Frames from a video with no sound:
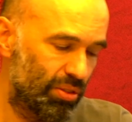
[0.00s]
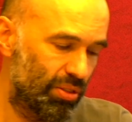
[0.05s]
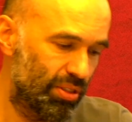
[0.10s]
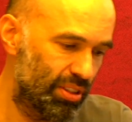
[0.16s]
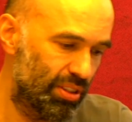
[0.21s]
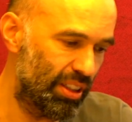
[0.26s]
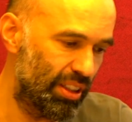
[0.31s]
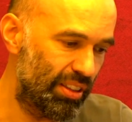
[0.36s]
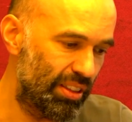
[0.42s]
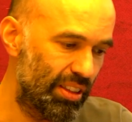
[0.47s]

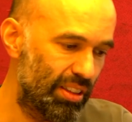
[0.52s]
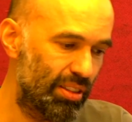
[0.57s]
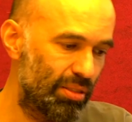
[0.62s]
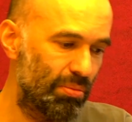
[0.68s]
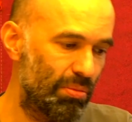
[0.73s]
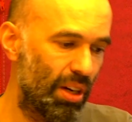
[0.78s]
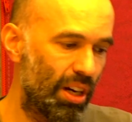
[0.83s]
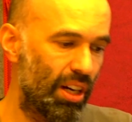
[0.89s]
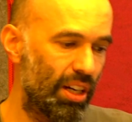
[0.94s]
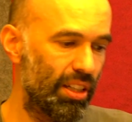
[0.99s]
this is
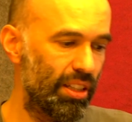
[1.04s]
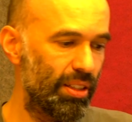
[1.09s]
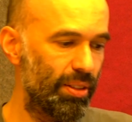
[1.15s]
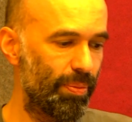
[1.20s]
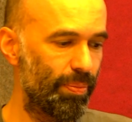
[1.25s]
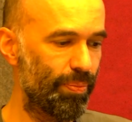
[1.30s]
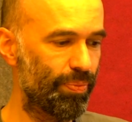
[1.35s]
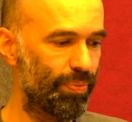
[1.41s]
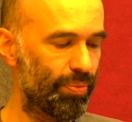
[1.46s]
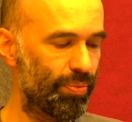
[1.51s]
my
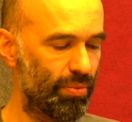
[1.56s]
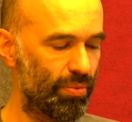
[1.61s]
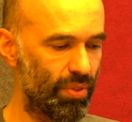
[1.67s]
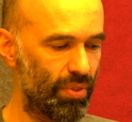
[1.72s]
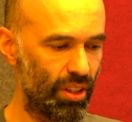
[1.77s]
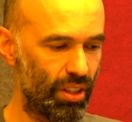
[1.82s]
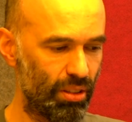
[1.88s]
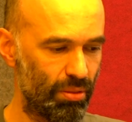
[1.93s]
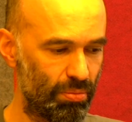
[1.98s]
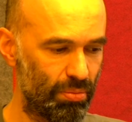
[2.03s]

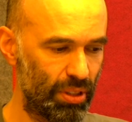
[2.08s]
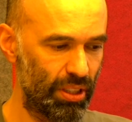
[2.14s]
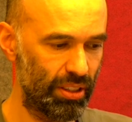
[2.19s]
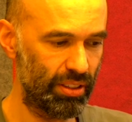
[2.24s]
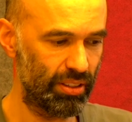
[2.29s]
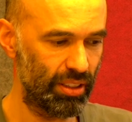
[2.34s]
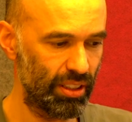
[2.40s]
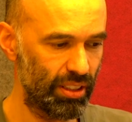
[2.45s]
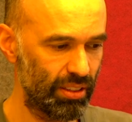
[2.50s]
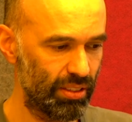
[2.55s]

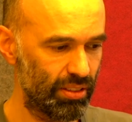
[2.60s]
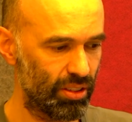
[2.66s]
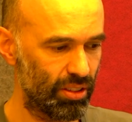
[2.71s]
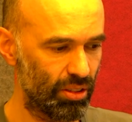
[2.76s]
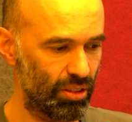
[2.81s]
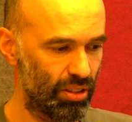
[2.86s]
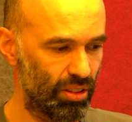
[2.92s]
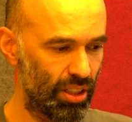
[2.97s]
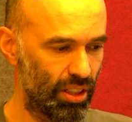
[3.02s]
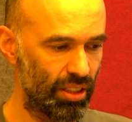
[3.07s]
PC,
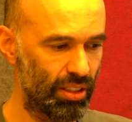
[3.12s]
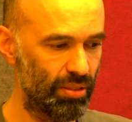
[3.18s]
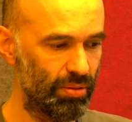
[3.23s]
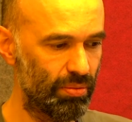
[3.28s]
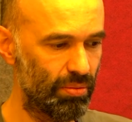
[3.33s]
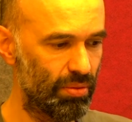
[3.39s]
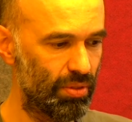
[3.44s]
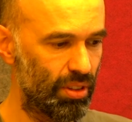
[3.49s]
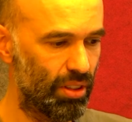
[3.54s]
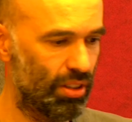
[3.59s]
so I
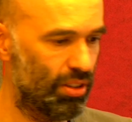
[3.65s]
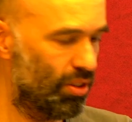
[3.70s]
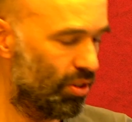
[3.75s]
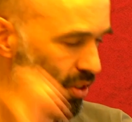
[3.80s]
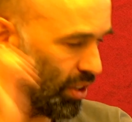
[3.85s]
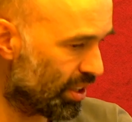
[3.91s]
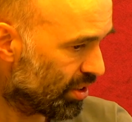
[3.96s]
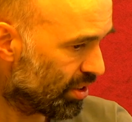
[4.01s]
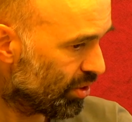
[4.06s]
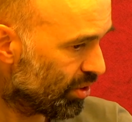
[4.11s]
log
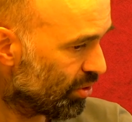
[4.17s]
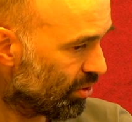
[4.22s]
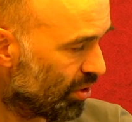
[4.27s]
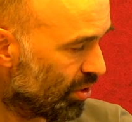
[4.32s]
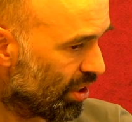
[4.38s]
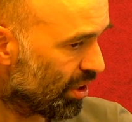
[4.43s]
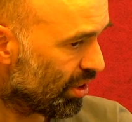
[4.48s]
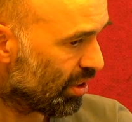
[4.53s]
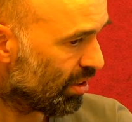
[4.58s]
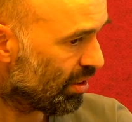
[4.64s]
into
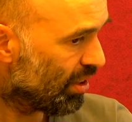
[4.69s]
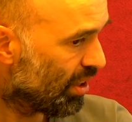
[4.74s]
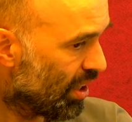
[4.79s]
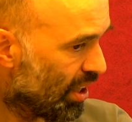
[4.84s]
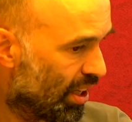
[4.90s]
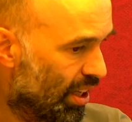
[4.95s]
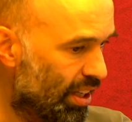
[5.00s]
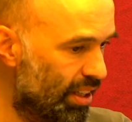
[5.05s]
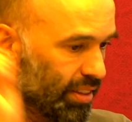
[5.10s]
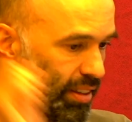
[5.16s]
a
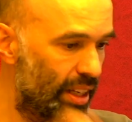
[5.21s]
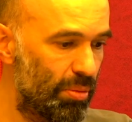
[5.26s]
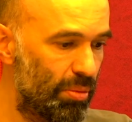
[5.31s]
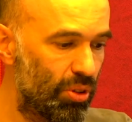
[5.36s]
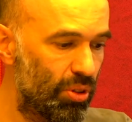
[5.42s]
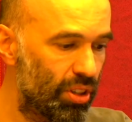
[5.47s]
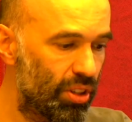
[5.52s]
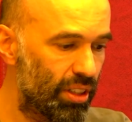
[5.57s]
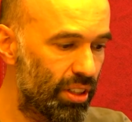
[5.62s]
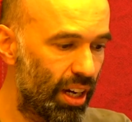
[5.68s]

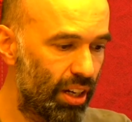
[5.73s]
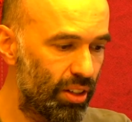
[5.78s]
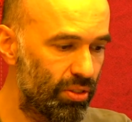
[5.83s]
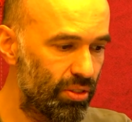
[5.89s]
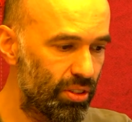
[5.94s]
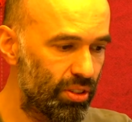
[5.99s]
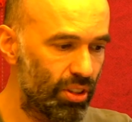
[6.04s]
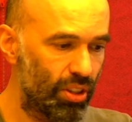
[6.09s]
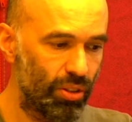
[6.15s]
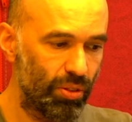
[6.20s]
demo
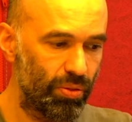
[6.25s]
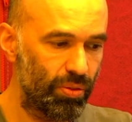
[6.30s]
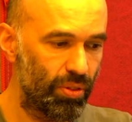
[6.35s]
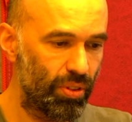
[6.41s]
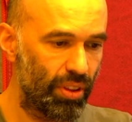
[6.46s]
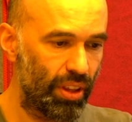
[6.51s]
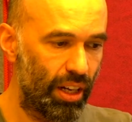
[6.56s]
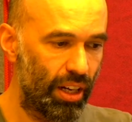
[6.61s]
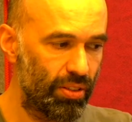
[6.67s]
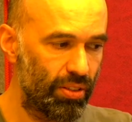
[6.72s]
account of
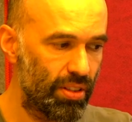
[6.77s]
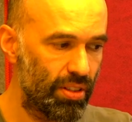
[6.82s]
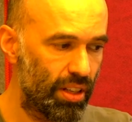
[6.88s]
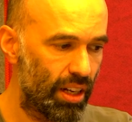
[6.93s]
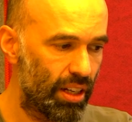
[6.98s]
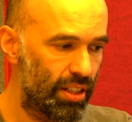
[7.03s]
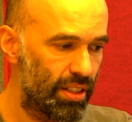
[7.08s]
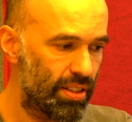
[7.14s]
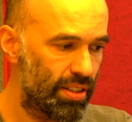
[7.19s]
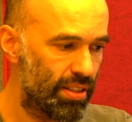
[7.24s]

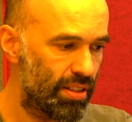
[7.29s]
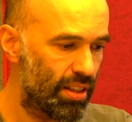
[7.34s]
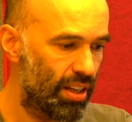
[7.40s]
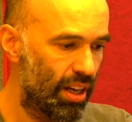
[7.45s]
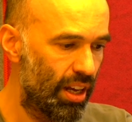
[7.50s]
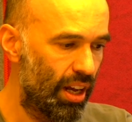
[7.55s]
Thousandeyes.